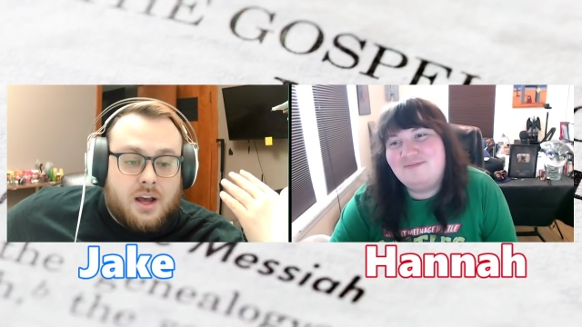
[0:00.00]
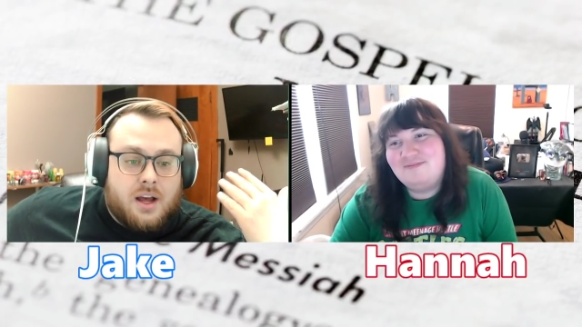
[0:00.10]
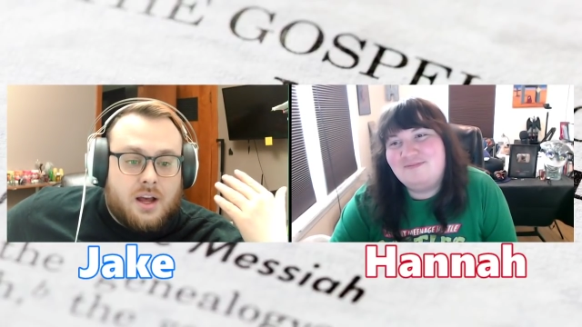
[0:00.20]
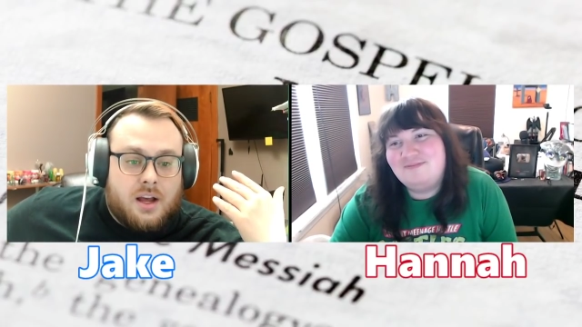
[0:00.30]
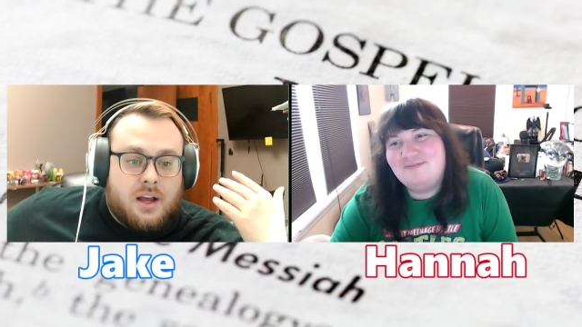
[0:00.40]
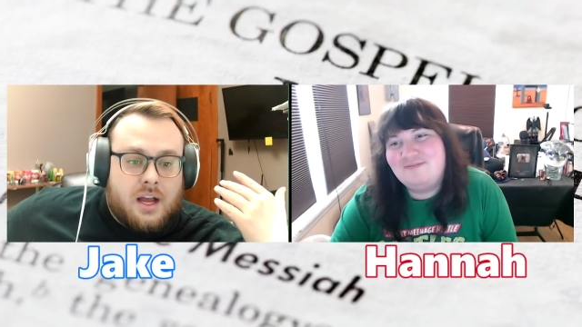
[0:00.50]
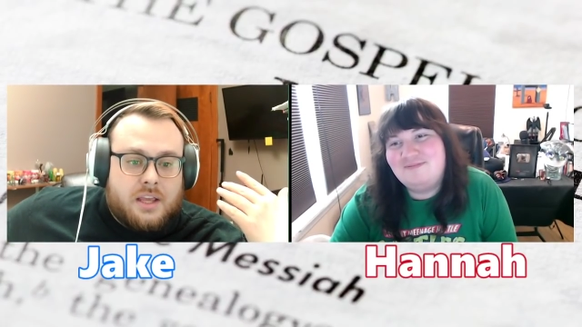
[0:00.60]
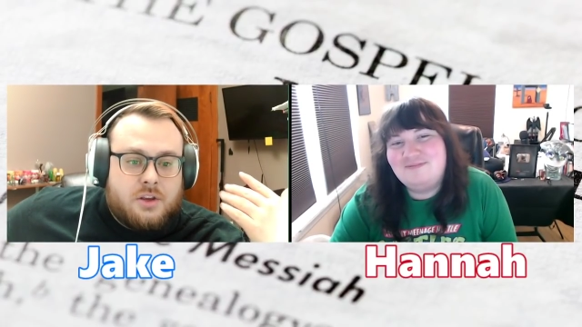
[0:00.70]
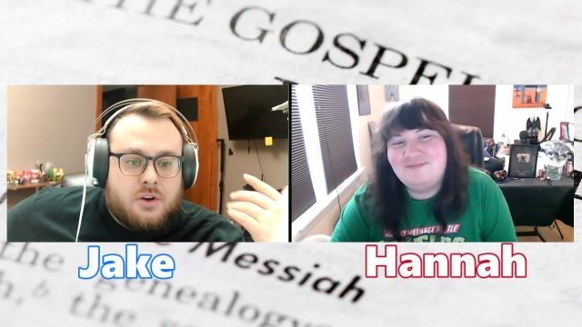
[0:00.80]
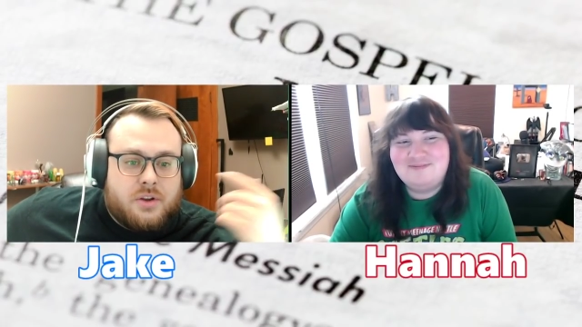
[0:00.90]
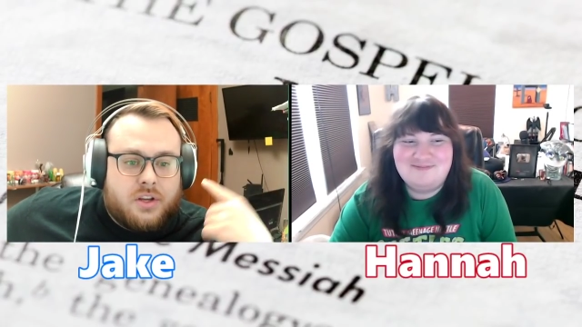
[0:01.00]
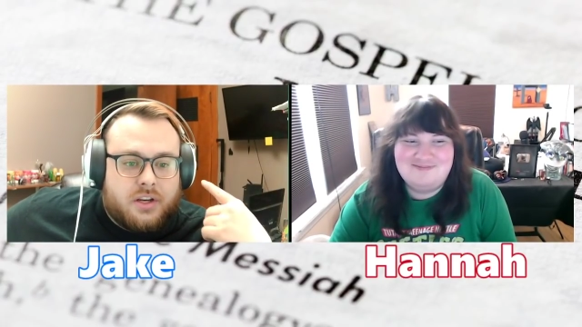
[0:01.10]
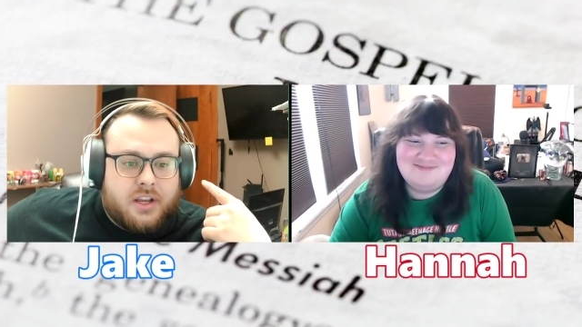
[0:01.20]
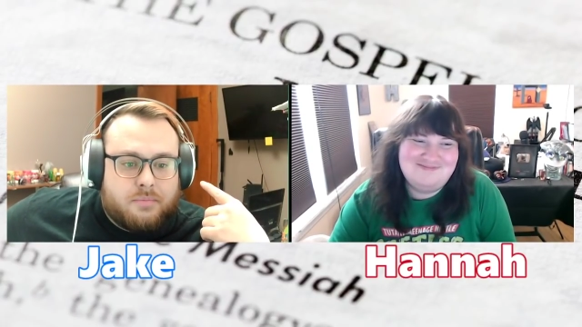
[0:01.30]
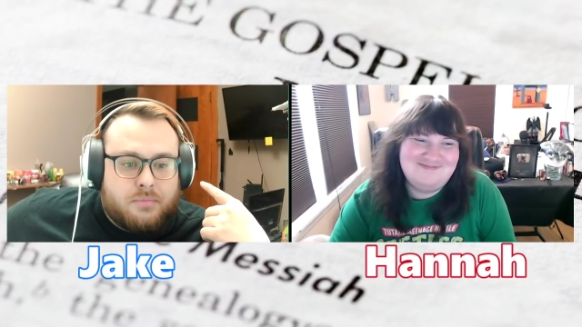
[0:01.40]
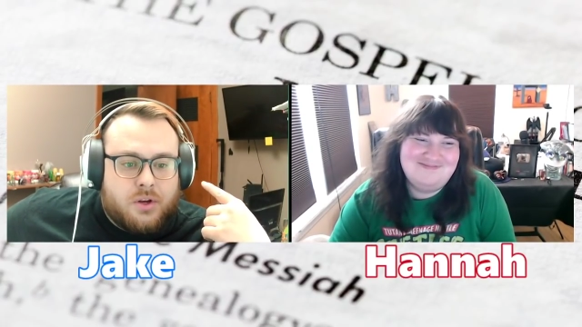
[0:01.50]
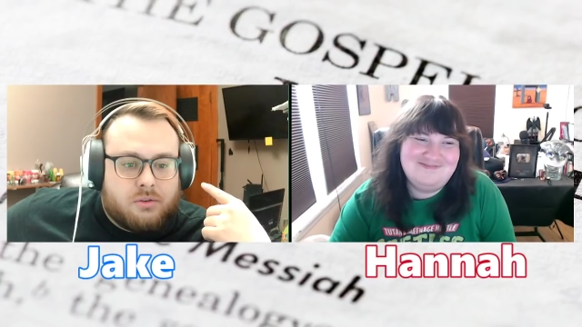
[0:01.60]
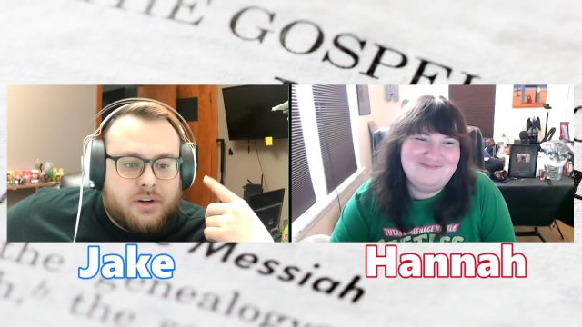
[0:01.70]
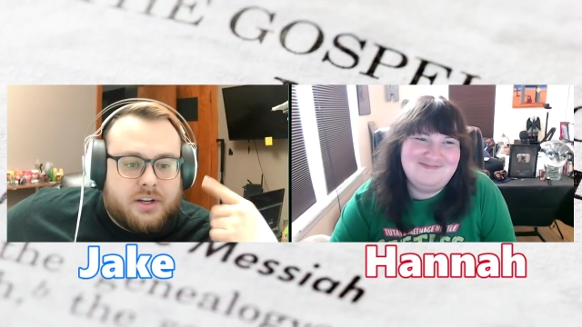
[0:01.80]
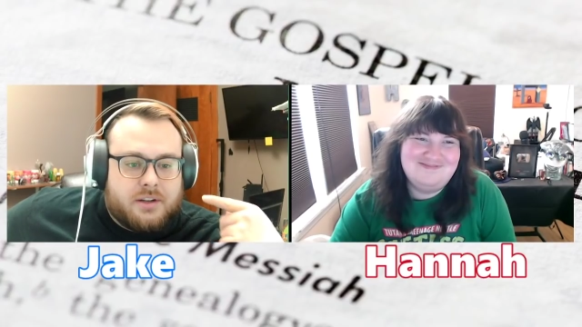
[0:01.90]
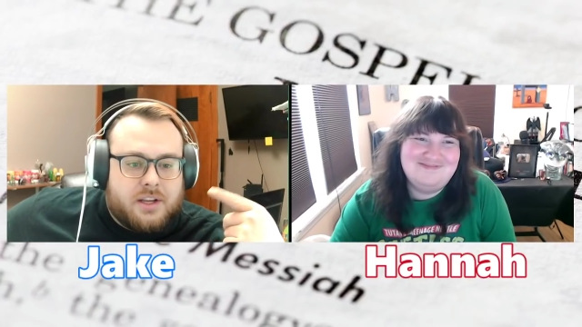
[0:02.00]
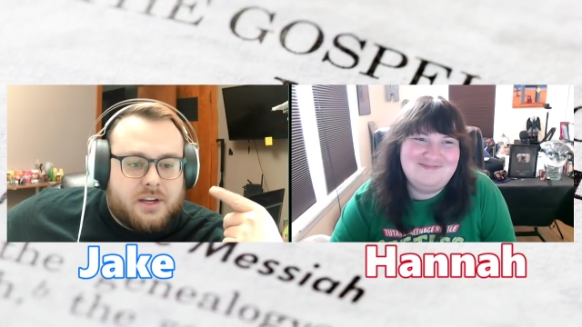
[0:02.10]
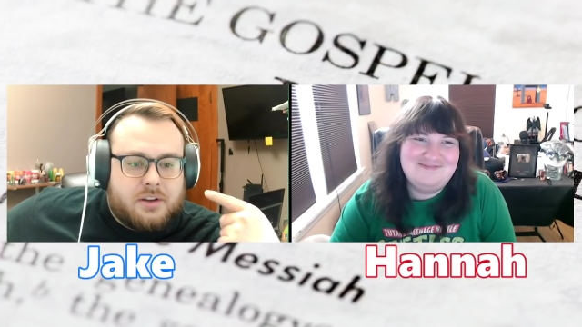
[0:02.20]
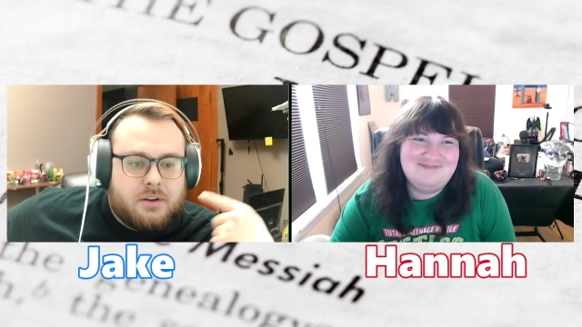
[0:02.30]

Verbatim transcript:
Speaker 1: Uh, you know, you could get urine and like